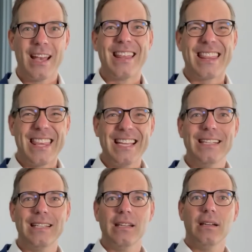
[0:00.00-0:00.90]

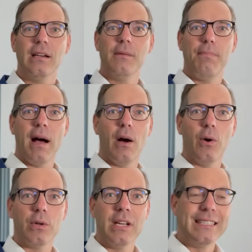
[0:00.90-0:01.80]
think
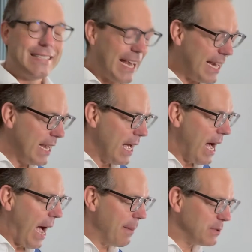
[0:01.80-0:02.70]
about, say,
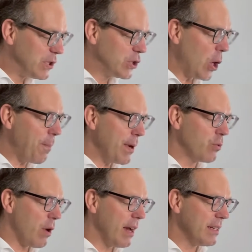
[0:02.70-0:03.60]
I'm stopping
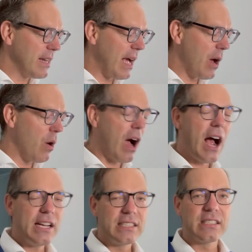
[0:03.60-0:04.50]
right now.
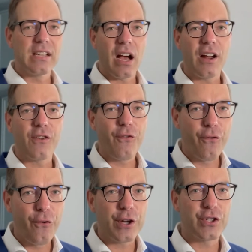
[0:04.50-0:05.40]
I start
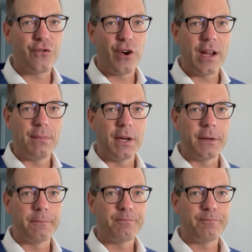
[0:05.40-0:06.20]
fresh framing.